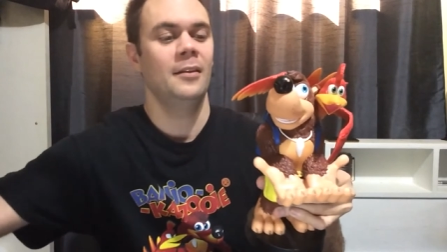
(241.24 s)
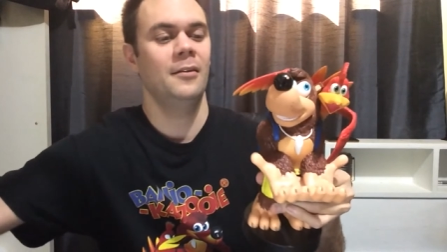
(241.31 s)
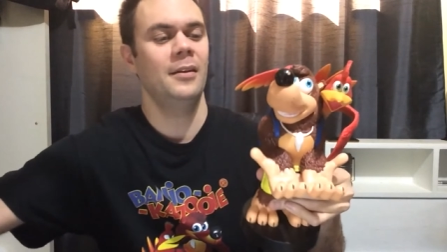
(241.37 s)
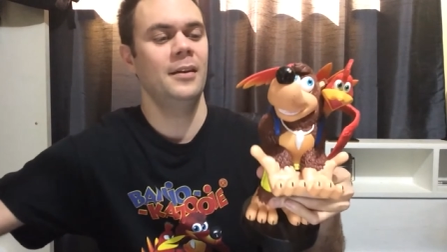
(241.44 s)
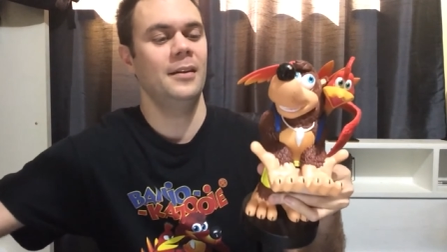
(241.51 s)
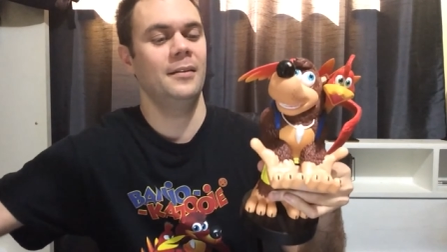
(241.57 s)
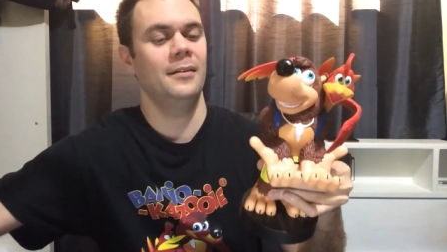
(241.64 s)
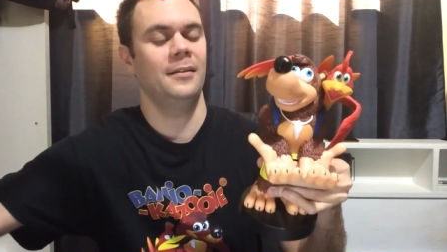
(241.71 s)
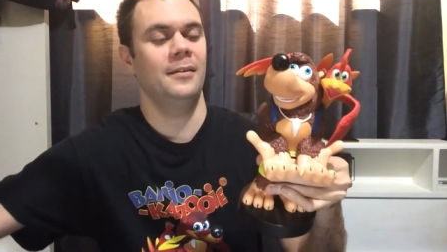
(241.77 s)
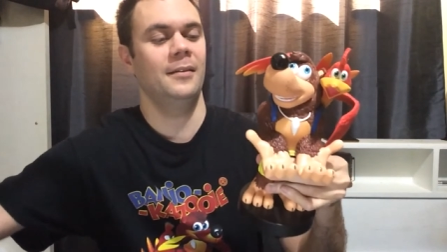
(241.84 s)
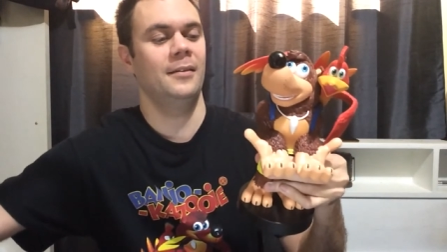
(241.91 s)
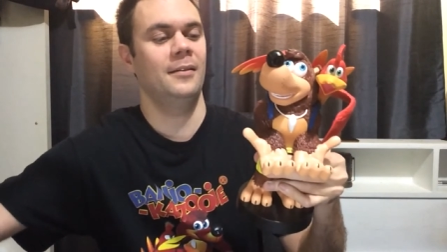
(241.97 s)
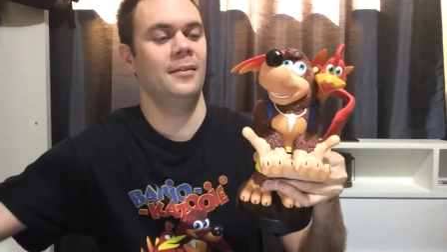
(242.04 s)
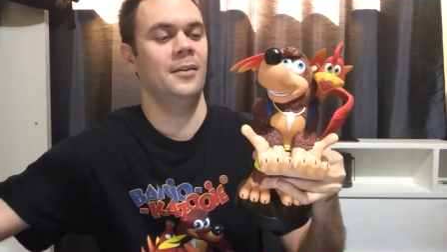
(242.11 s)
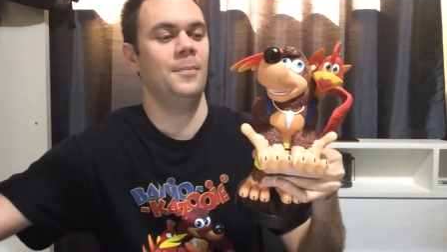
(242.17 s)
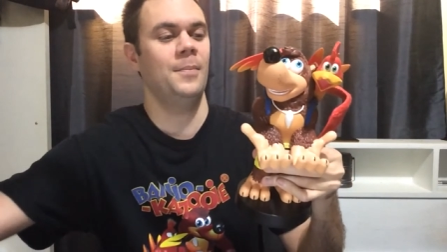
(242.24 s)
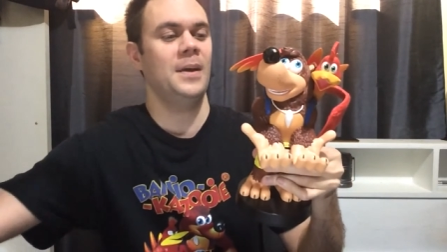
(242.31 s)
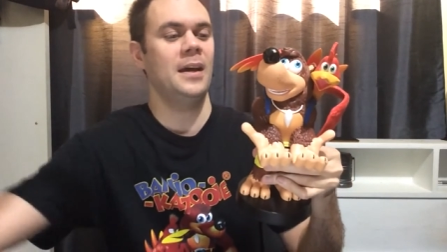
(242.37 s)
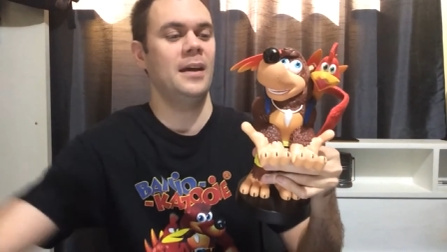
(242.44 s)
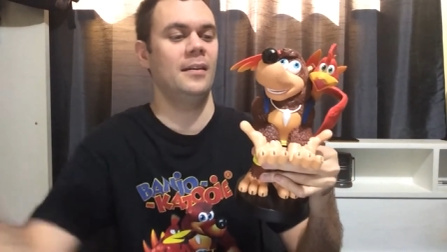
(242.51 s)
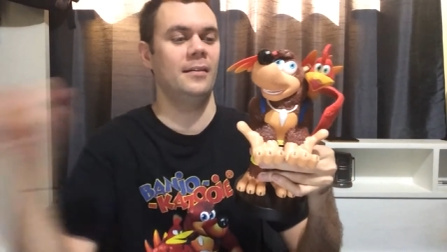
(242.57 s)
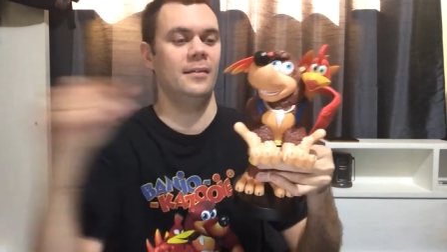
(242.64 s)
Alright, not
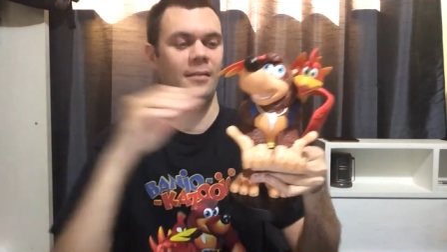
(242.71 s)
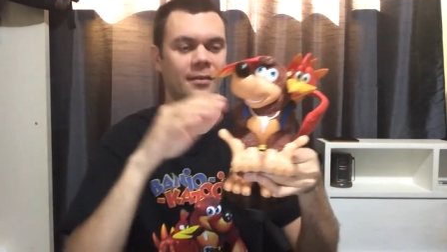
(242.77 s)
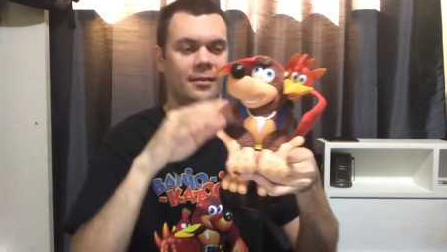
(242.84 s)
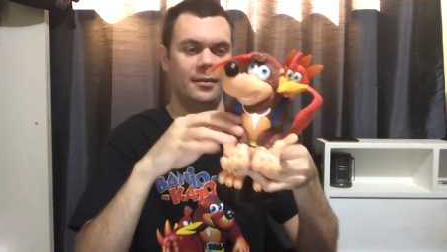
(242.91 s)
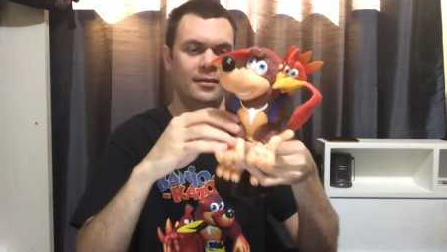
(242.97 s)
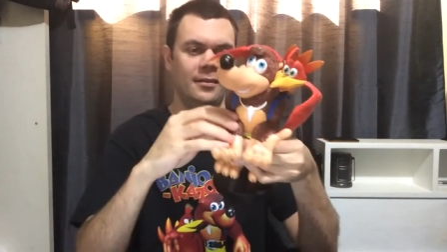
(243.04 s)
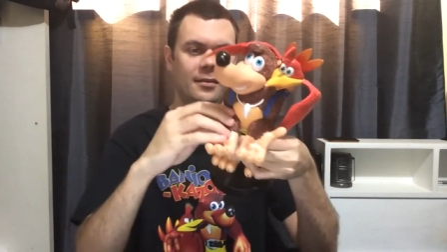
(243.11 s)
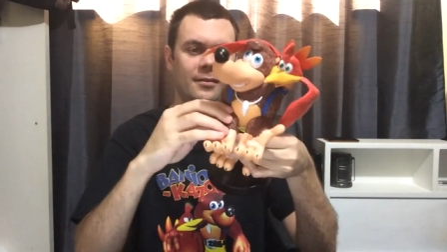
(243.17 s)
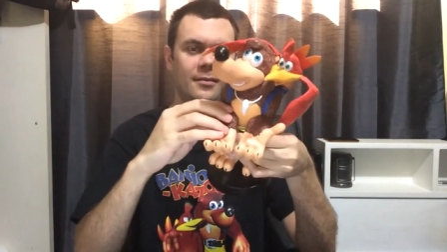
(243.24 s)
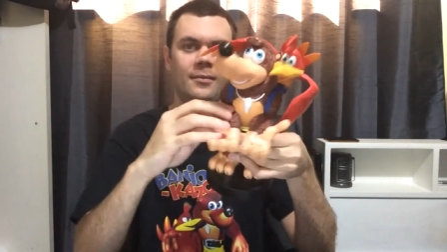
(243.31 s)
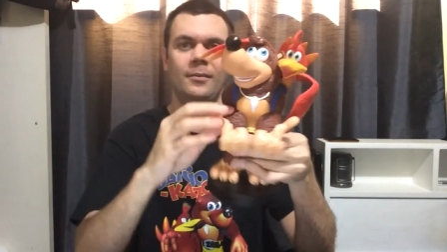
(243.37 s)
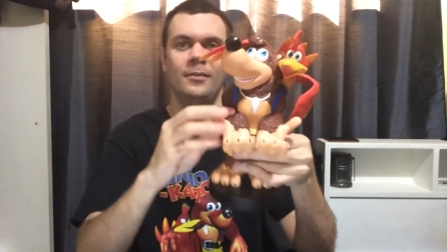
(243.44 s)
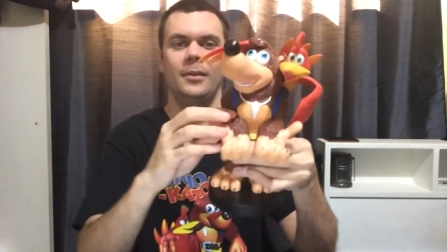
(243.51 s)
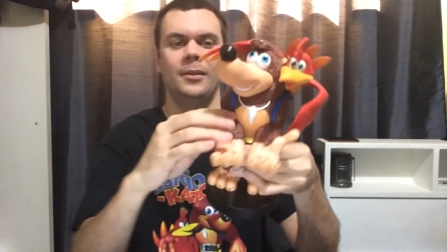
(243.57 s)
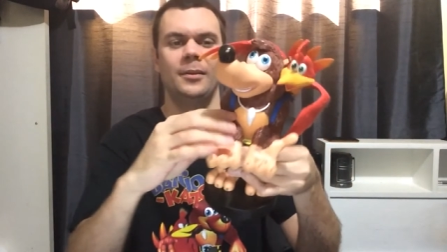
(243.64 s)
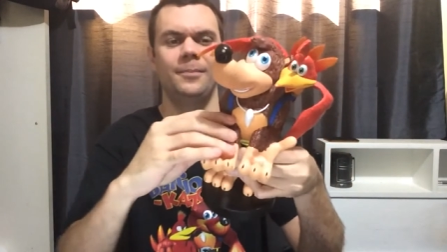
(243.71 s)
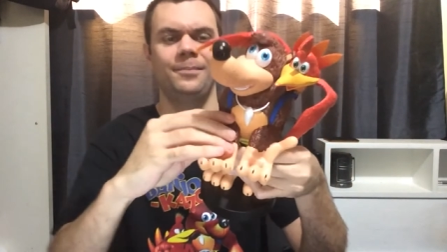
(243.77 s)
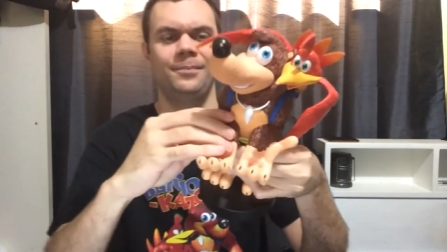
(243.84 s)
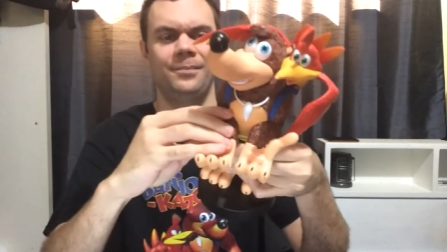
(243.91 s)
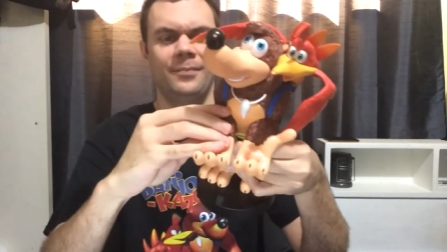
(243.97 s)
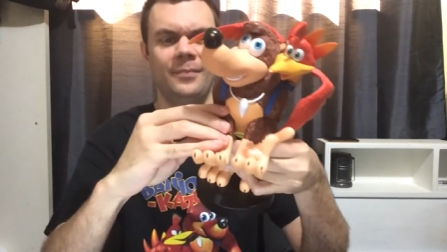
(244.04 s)
bad. Well,